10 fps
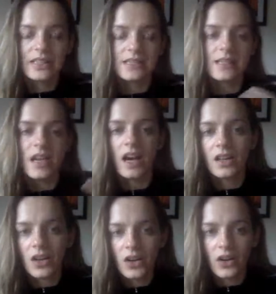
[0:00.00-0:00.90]
This
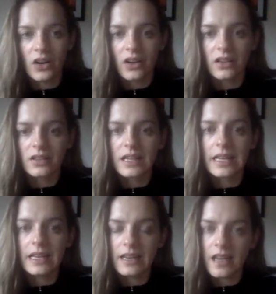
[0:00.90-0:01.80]
young girl,
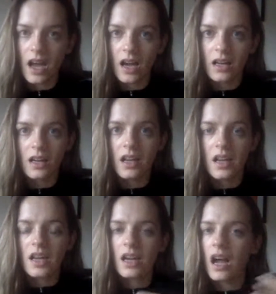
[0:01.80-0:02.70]
clearly young,
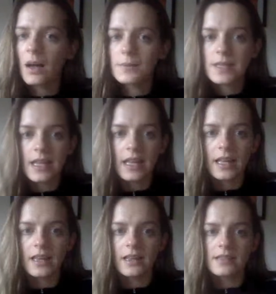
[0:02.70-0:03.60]
comes
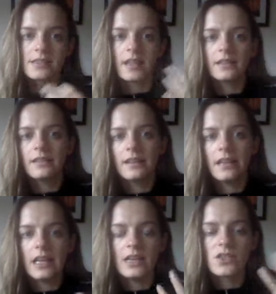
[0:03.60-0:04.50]
in and
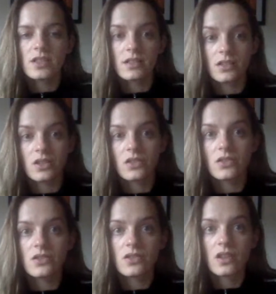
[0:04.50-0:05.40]
suddenly she's a
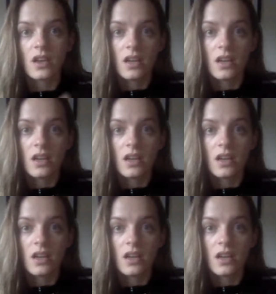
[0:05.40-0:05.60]
huge